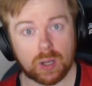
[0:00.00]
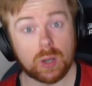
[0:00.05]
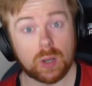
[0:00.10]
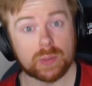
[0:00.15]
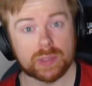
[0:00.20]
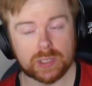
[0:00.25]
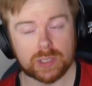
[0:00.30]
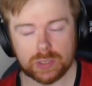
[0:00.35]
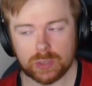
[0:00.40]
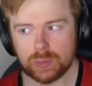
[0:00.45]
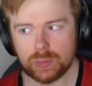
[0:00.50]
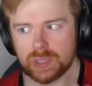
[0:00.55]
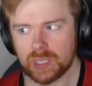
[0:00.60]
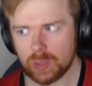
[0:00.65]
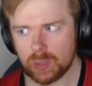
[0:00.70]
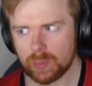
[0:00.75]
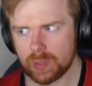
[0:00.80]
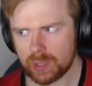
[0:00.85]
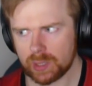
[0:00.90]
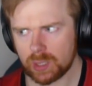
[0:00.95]
oh, in the new
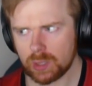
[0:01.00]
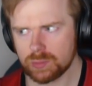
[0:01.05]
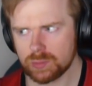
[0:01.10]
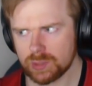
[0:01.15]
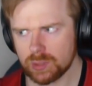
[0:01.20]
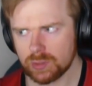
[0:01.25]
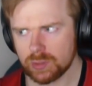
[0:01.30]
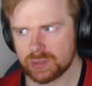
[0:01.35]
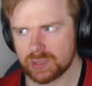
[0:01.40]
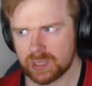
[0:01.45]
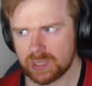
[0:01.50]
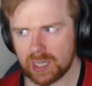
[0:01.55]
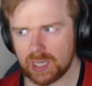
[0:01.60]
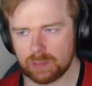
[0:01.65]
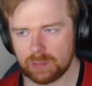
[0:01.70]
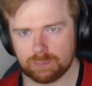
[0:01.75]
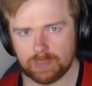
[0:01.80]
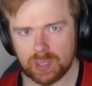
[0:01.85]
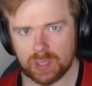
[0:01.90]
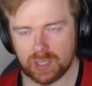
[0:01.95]
year when I go look to
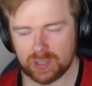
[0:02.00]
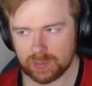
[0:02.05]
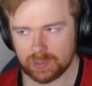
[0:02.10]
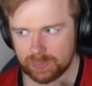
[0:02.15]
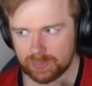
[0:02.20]
get another